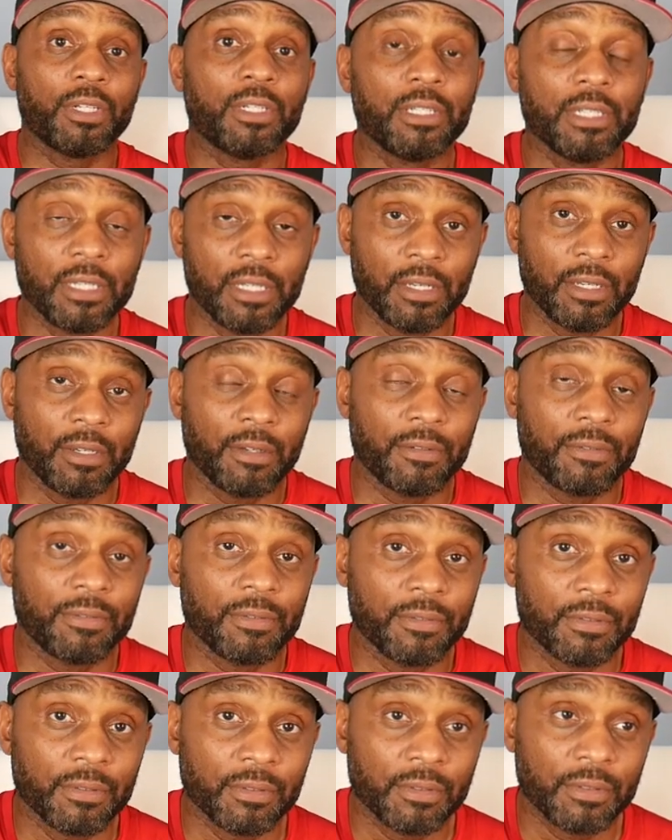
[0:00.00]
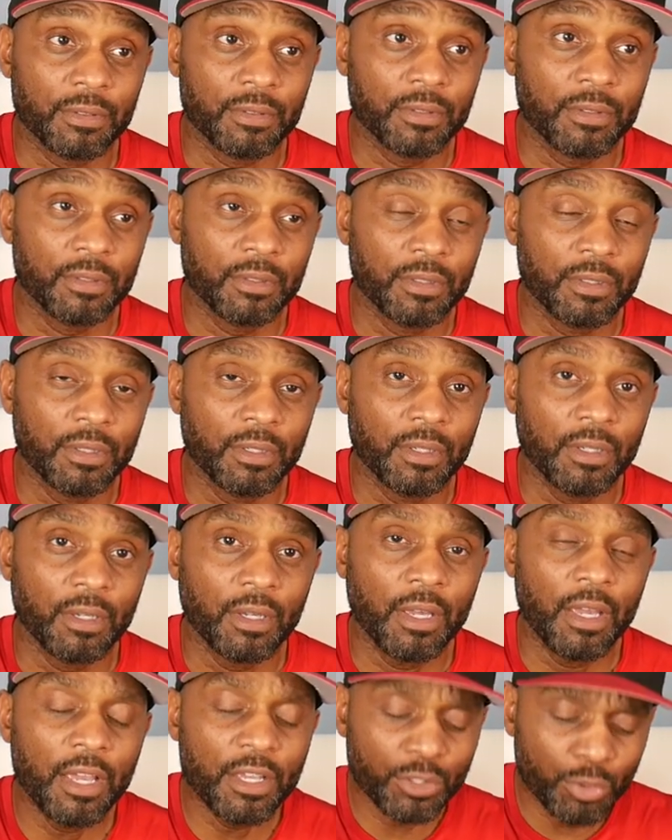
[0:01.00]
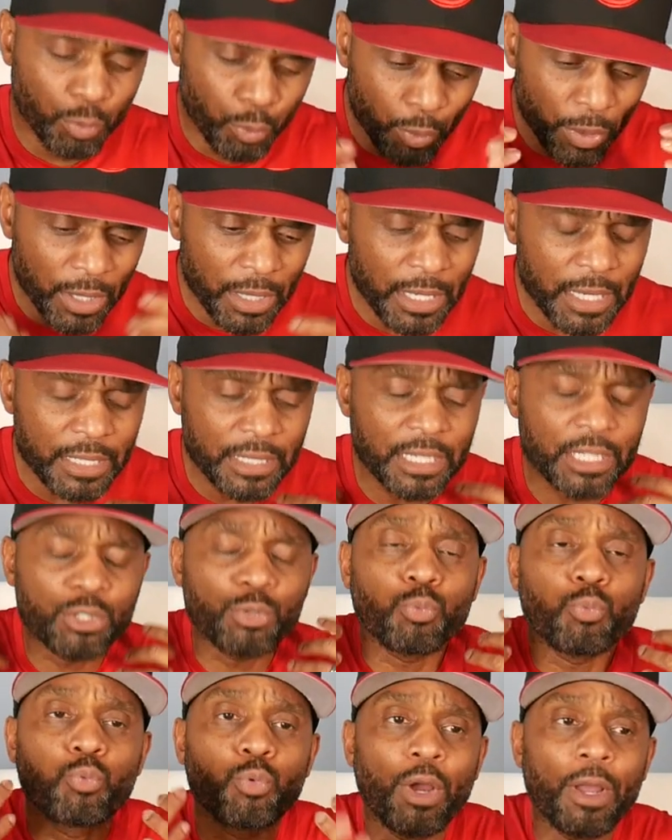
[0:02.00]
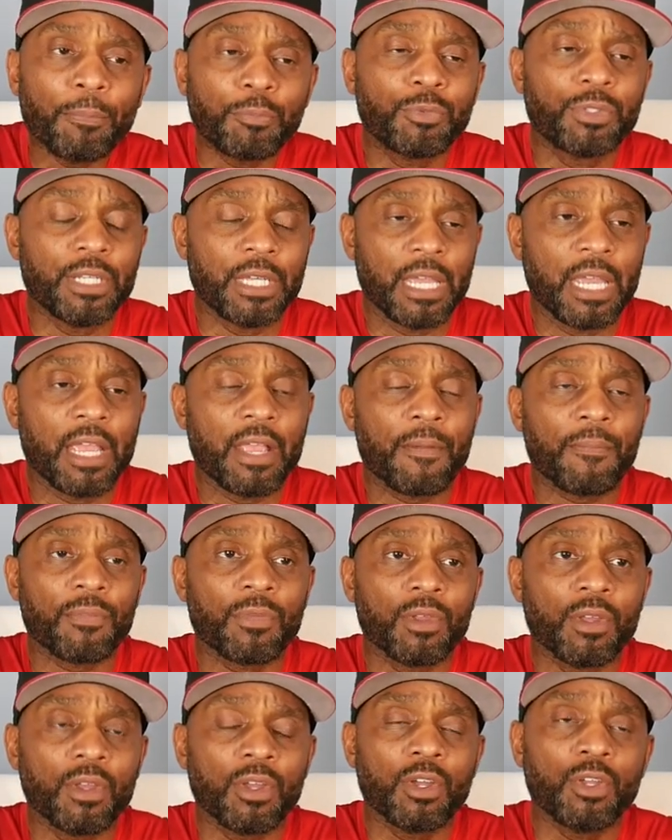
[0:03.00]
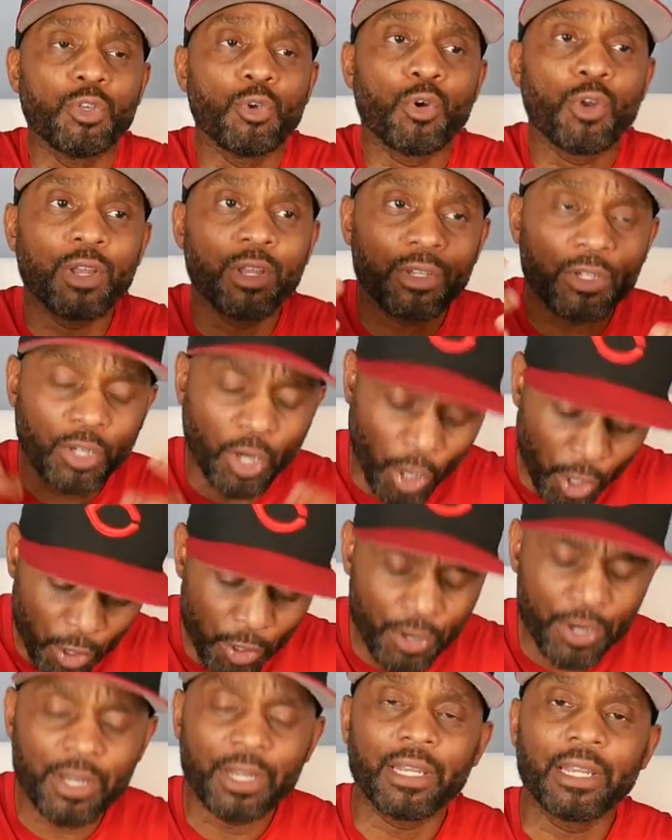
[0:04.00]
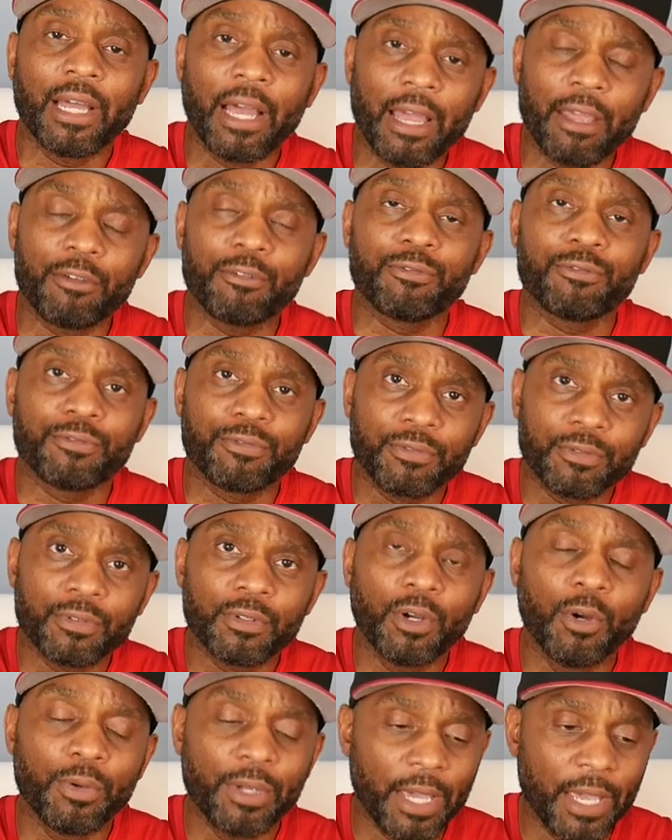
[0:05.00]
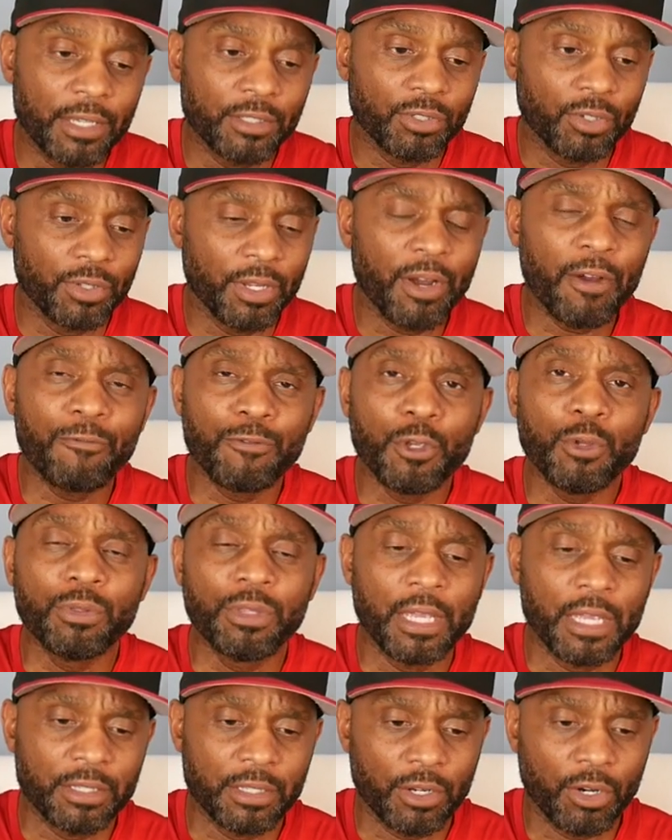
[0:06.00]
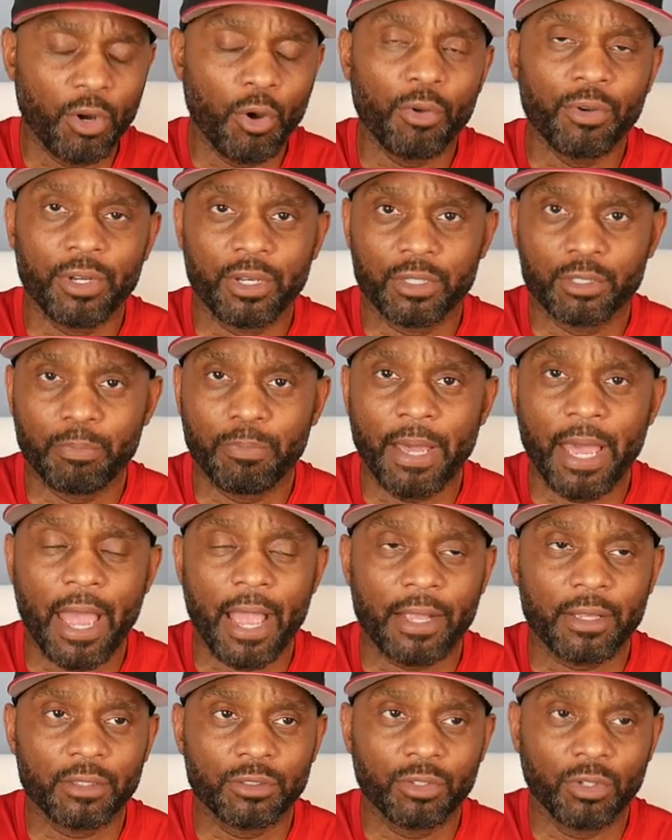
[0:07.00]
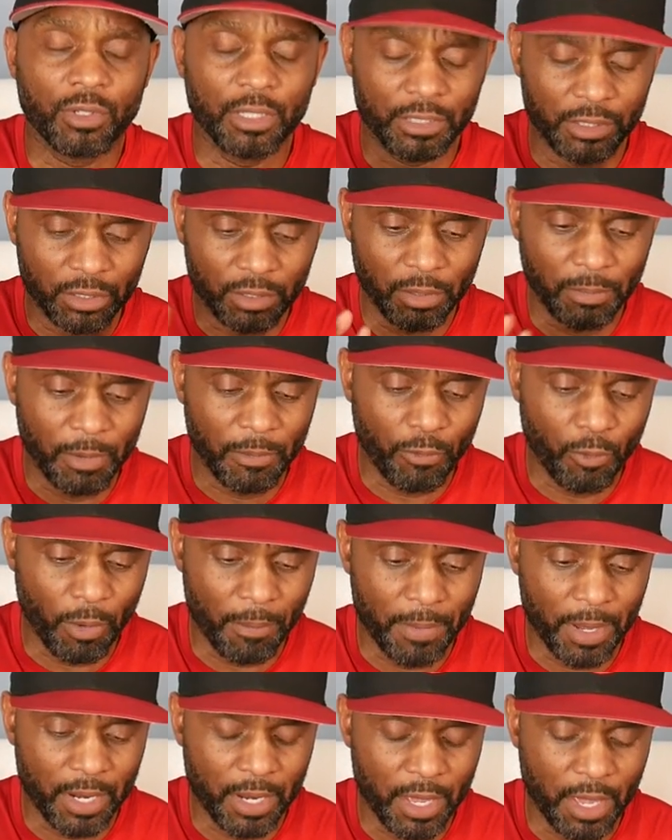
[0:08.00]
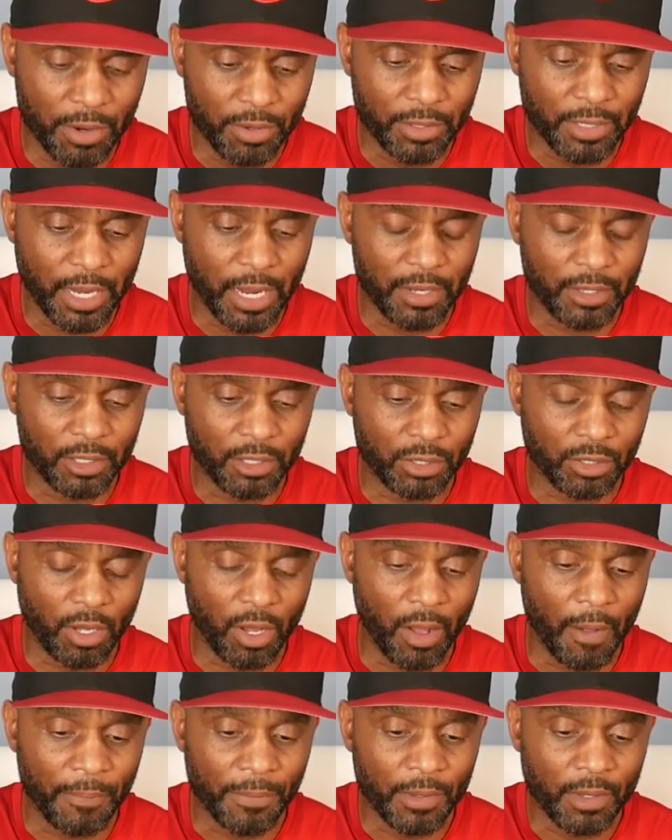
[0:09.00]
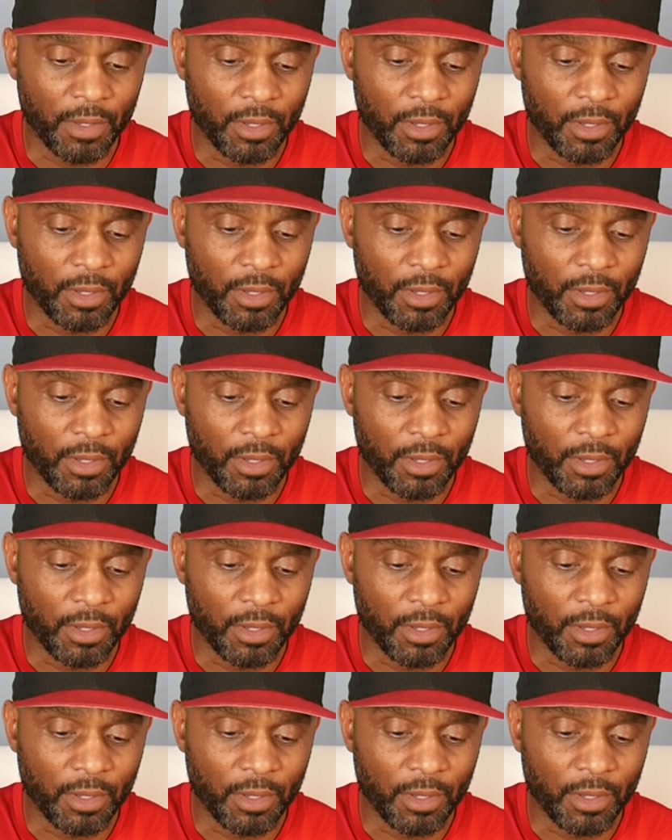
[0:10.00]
to live is really disrupting your current life. Okay, so there are a few things that are holding us back. So listen to me for a minute. Entertain this thought.